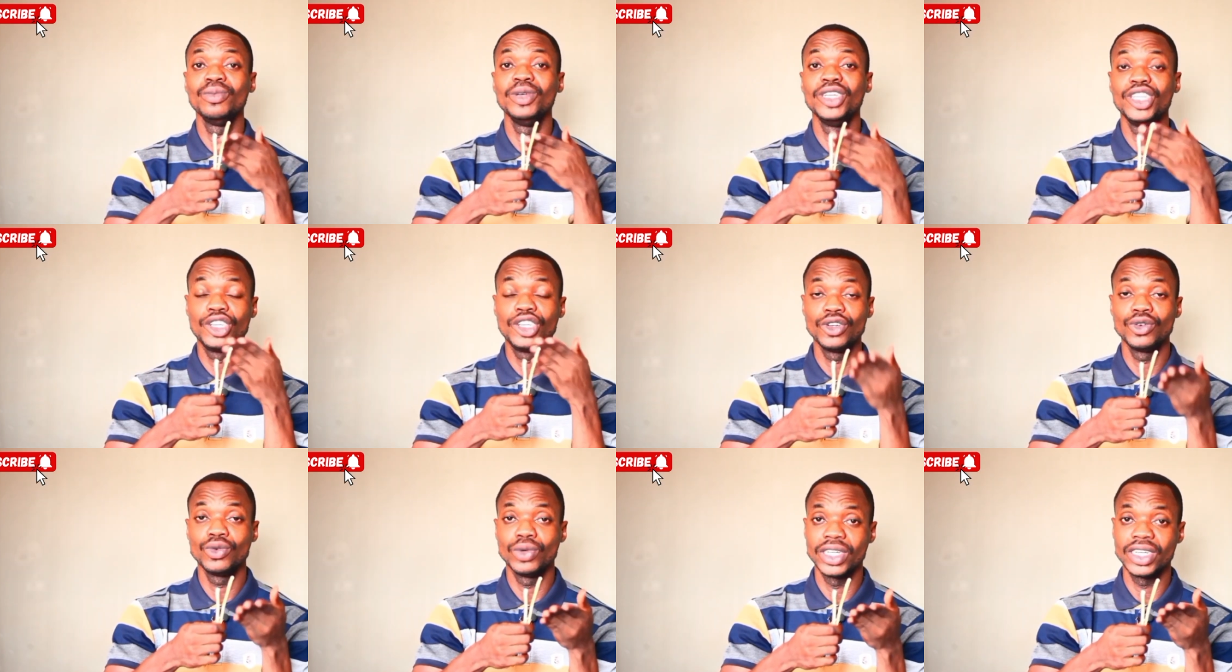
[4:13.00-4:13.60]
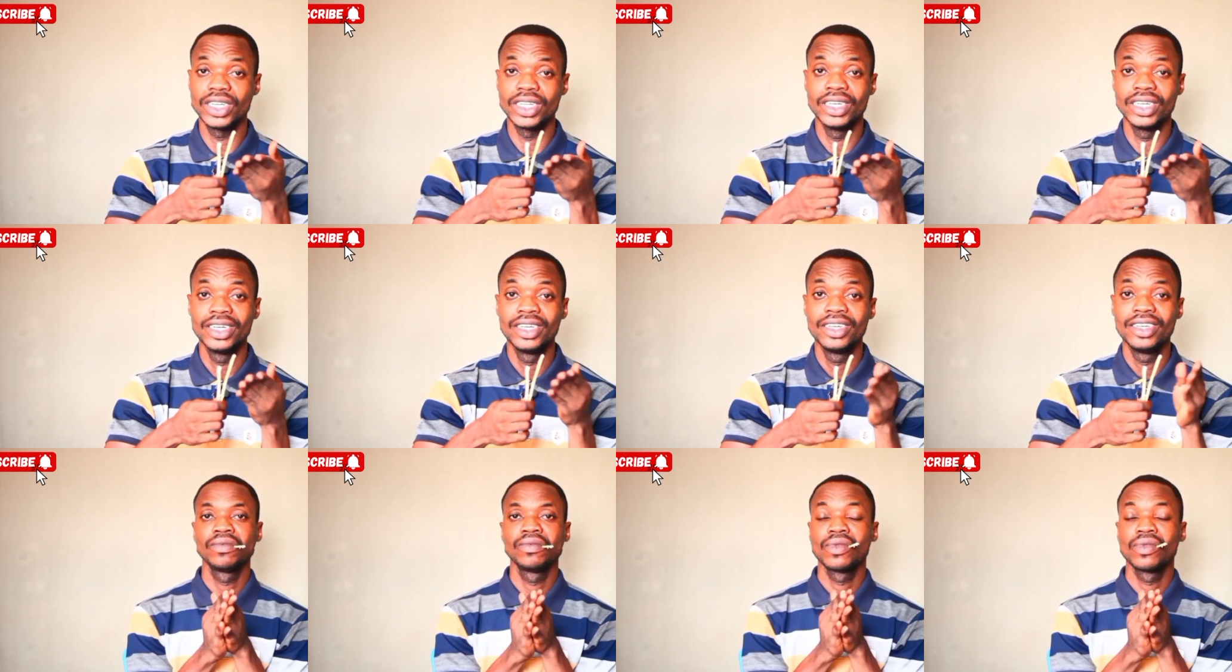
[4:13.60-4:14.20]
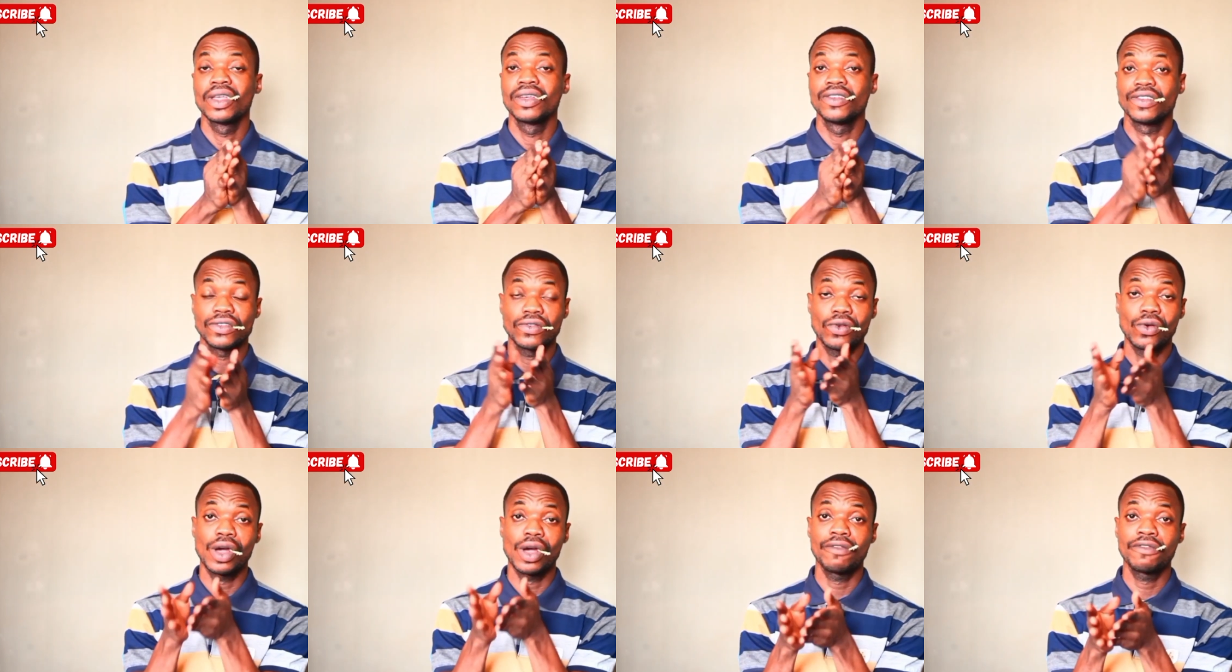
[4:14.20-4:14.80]
will be chewing.
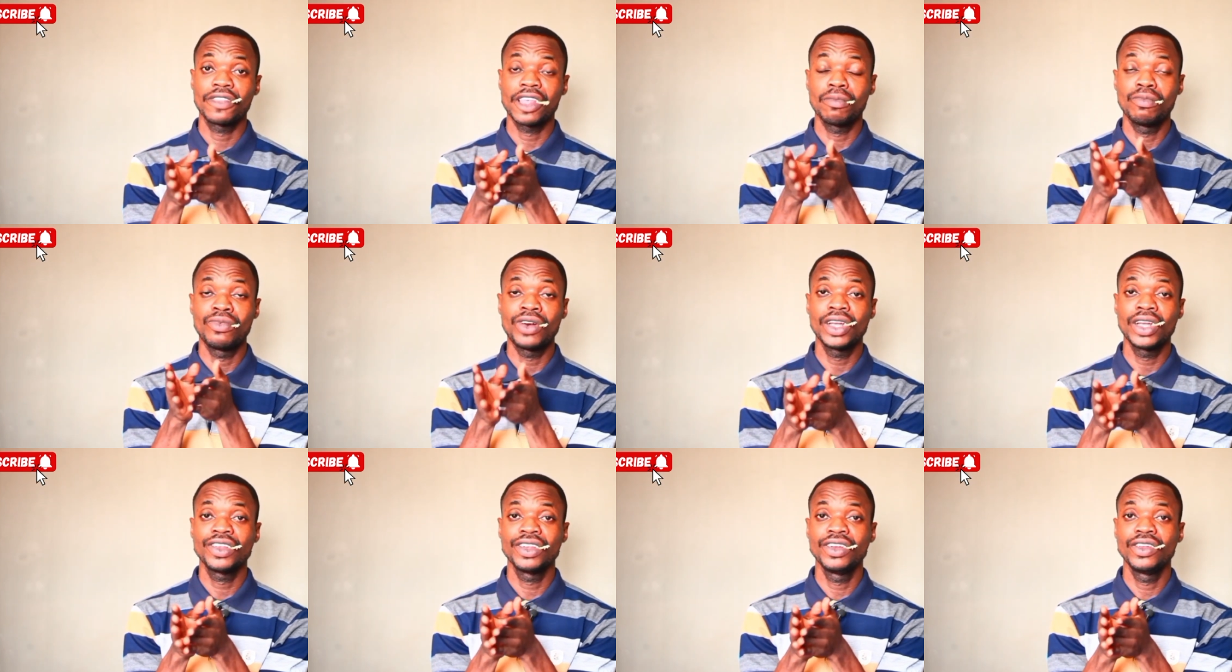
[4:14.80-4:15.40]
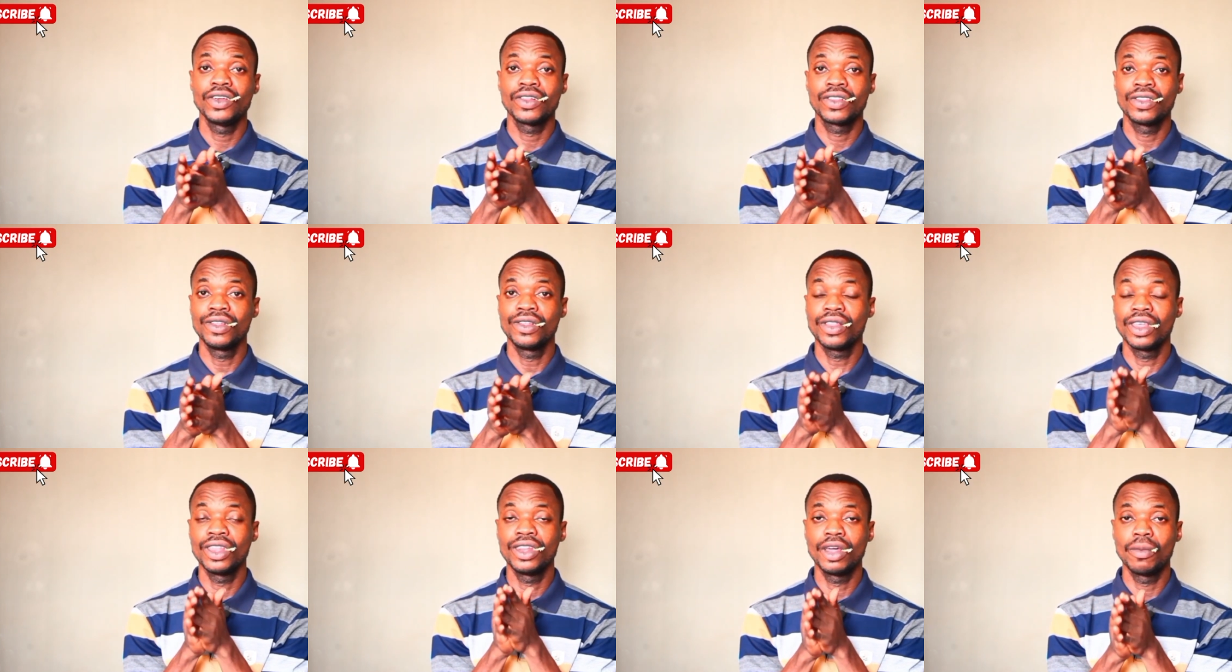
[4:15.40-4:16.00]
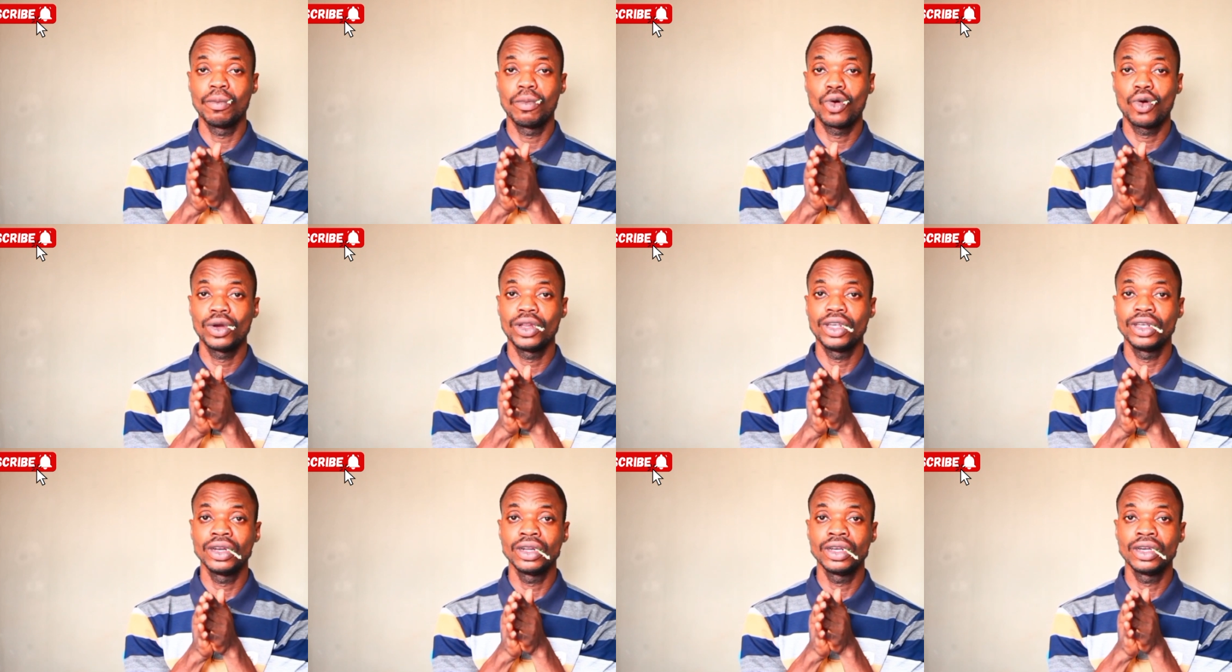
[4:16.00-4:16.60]
So after brushing your teeth in the
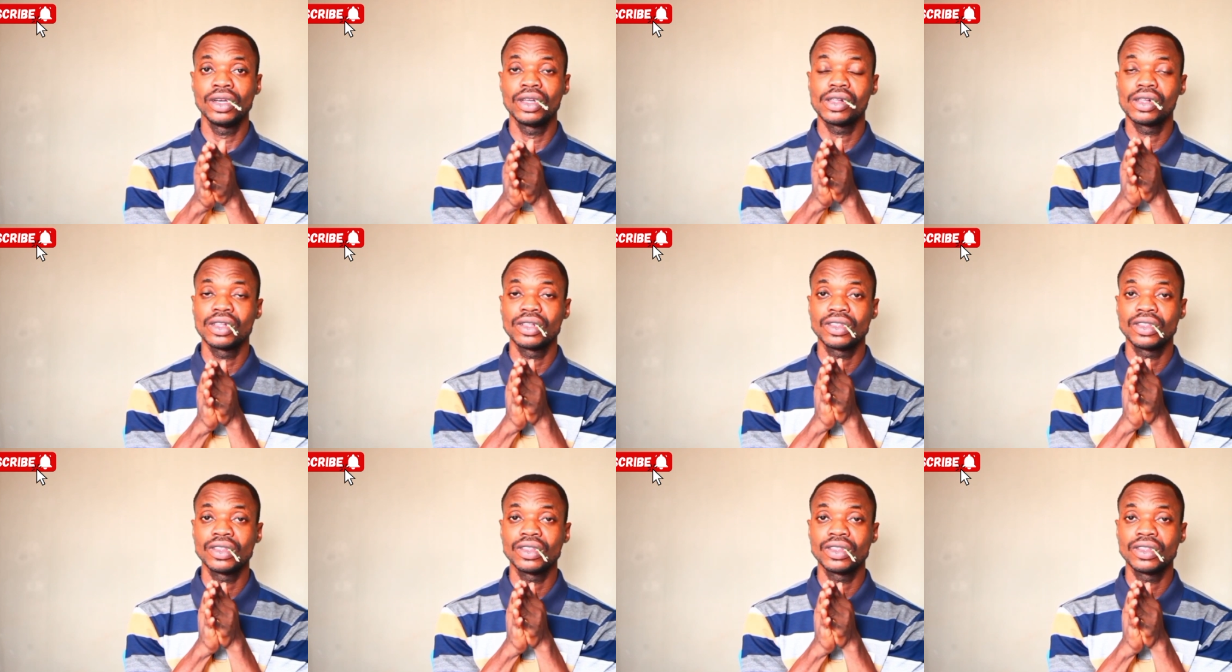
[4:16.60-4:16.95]
morning,